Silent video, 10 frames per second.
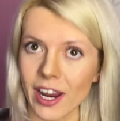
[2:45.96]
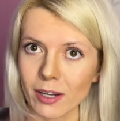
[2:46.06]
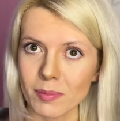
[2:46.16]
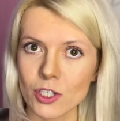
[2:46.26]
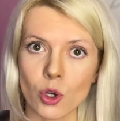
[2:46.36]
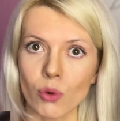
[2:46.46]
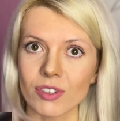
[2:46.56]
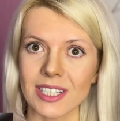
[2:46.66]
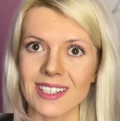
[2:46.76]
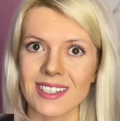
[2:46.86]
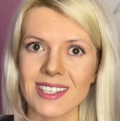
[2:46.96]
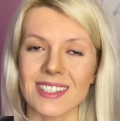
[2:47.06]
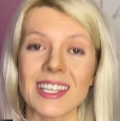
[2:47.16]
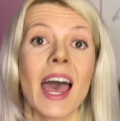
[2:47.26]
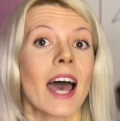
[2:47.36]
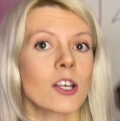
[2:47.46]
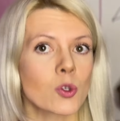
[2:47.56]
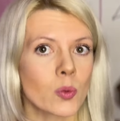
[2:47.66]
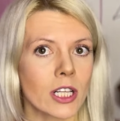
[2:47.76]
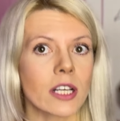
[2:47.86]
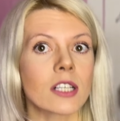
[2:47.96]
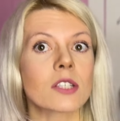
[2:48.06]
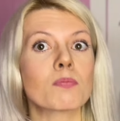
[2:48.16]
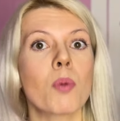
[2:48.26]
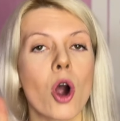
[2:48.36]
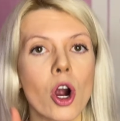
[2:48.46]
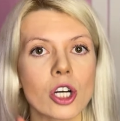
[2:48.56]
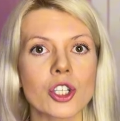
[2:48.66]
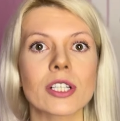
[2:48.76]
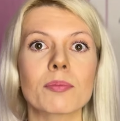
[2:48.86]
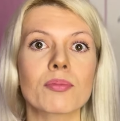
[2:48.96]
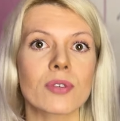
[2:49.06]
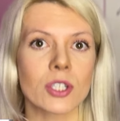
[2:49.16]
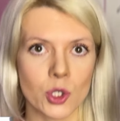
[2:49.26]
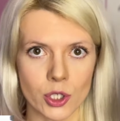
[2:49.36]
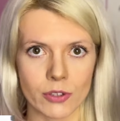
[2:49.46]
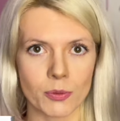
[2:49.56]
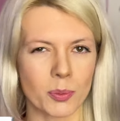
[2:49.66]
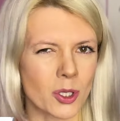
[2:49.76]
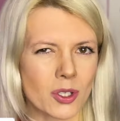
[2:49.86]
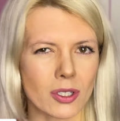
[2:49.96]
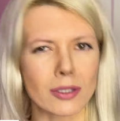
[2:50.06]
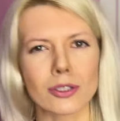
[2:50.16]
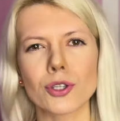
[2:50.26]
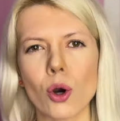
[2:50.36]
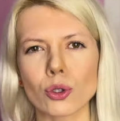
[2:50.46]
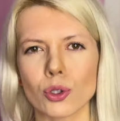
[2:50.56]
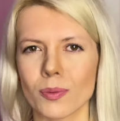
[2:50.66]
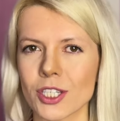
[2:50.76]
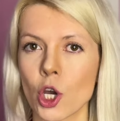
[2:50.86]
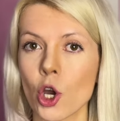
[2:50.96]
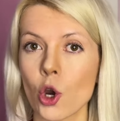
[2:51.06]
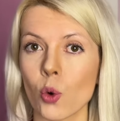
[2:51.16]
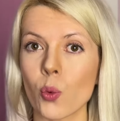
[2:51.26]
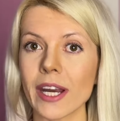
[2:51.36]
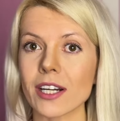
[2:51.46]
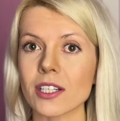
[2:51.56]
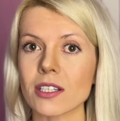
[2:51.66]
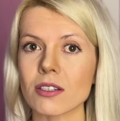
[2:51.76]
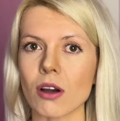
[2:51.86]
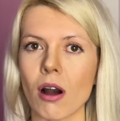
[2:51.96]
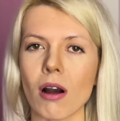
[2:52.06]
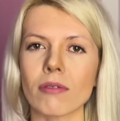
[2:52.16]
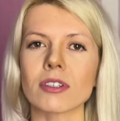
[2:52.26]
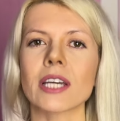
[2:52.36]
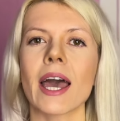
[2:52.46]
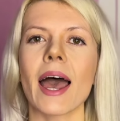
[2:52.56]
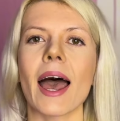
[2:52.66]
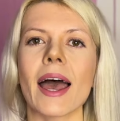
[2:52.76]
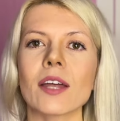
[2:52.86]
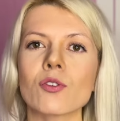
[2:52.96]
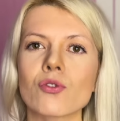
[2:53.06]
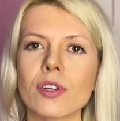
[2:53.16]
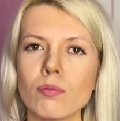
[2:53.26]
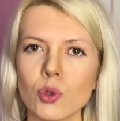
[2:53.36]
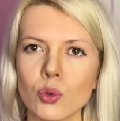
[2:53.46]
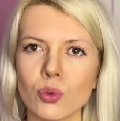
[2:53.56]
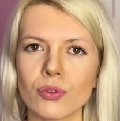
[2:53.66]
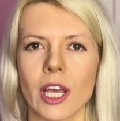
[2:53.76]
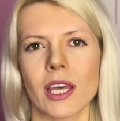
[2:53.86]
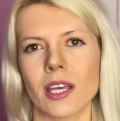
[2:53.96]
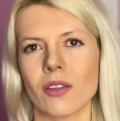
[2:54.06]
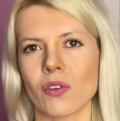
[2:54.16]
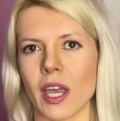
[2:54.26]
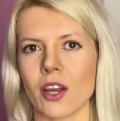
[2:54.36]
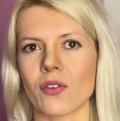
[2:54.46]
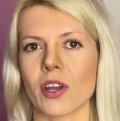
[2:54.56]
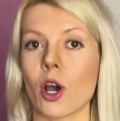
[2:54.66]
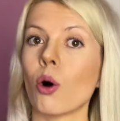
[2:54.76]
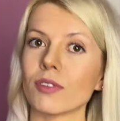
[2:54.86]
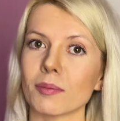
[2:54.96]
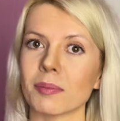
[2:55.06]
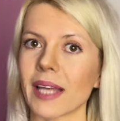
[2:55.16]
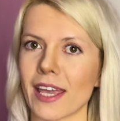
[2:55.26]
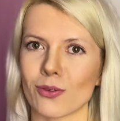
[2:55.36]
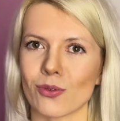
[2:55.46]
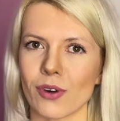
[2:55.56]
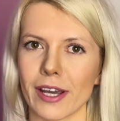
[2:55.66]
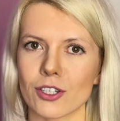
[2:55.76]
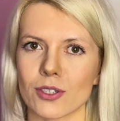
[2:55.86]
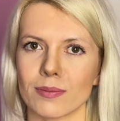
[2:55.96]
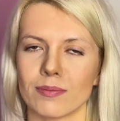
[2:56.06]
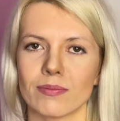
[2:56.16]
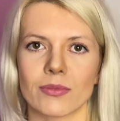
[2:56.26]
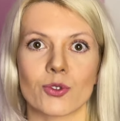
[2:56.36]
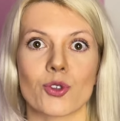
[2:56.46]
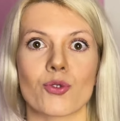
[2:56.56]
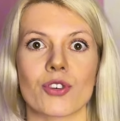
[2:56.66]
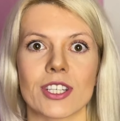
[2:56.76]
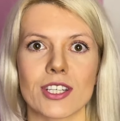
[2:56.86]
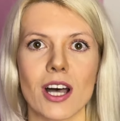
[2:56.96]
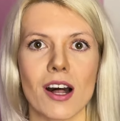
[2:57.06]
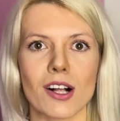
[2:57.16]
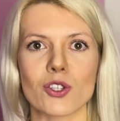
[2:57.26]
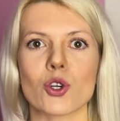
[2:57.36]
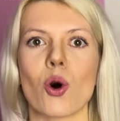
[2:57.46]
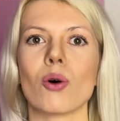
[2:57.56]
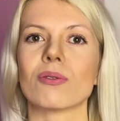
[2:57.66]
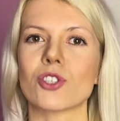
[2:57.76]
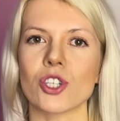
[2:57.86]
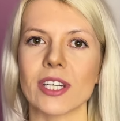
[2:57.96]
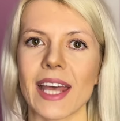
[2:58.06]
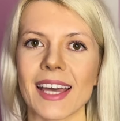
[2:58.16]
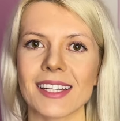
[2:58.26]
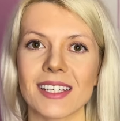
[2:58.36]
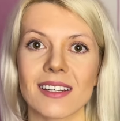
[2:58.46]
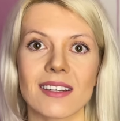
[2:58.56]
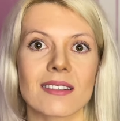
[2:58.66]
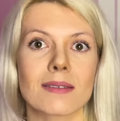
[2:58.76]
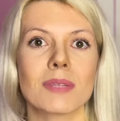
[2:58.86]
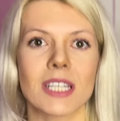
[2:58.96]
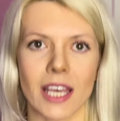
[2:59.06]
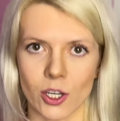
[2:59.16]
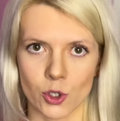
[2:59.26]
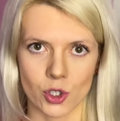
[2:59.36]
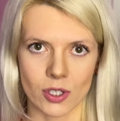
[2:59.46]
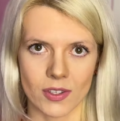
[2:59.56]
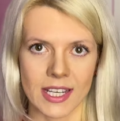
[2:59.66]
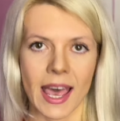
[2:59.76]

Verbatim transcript: fragments of the deceased, as well as partially preserved personal documents, were discovered and removed in the area of the plane crash. The results of genetic examinations